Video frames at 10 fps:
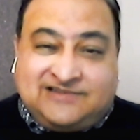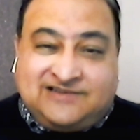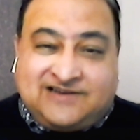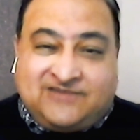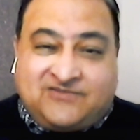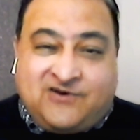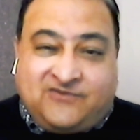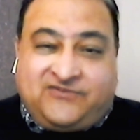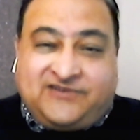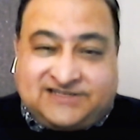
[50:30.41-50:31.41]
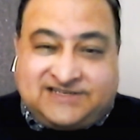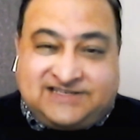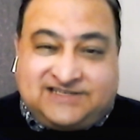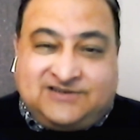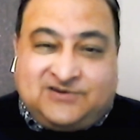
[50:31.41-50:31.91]
You can have
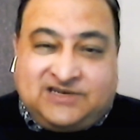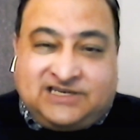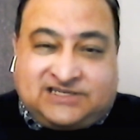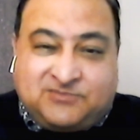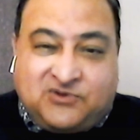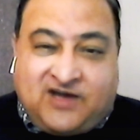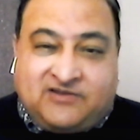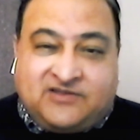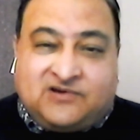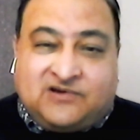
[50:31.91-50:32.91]
conferences. You don't need to move out